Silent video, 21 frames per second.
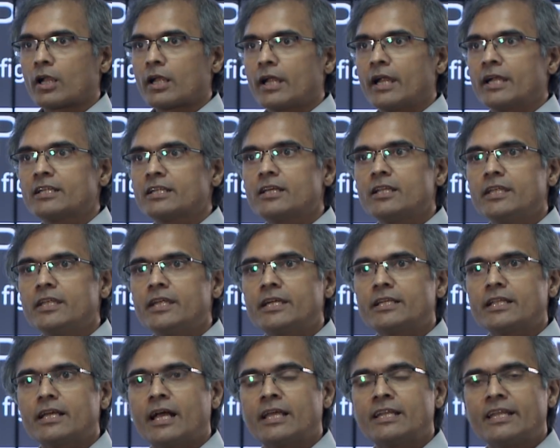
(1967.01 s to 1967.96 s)
and create
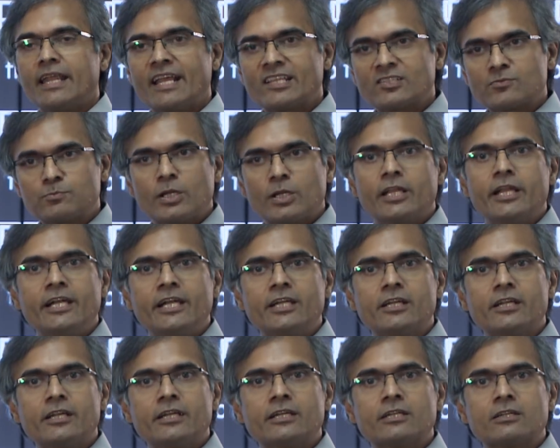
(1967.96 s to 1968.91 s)
an
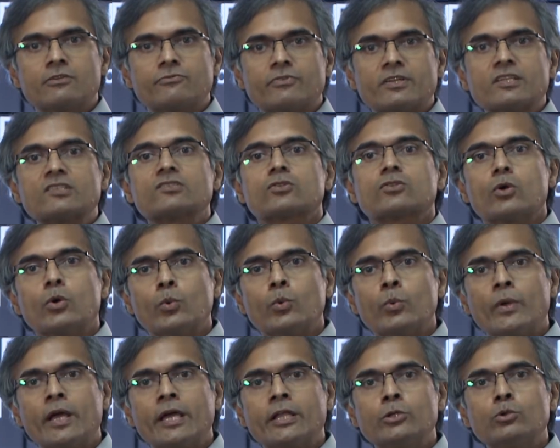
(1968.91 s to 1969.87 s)
explanatory interface
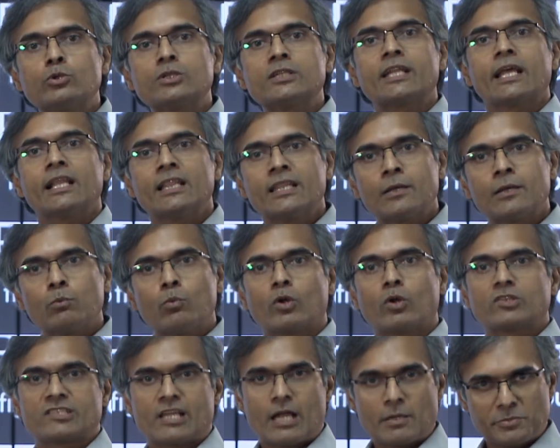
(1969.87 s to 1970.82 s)
where you tell them
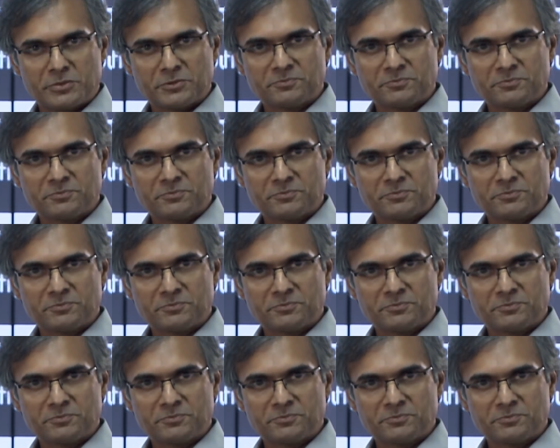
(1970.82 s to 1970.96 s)
what's happening.